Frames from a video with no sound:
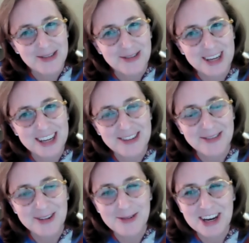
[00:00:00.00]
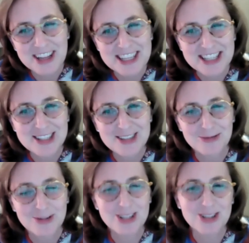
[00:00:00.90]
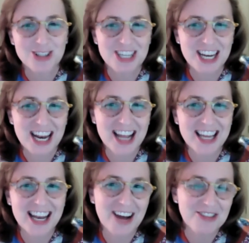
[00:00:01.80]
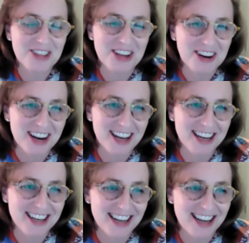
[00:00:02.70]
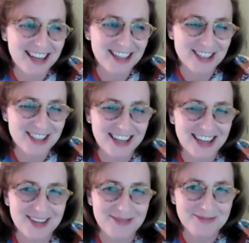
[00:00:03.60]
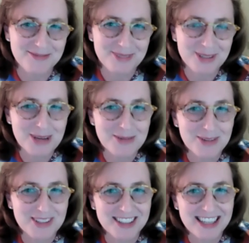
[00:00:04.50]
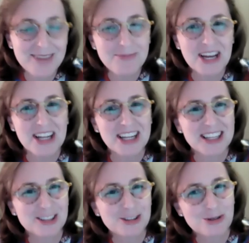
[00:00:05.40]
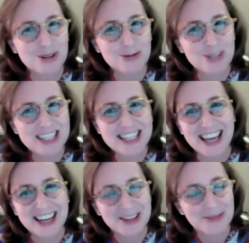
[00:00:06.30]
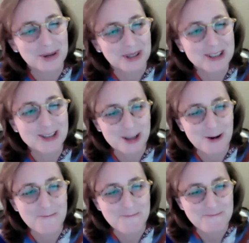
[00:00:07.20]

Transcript: we we wanted this research to get out there and and um, to be able to keep telling the stories we didn't get in the book. So.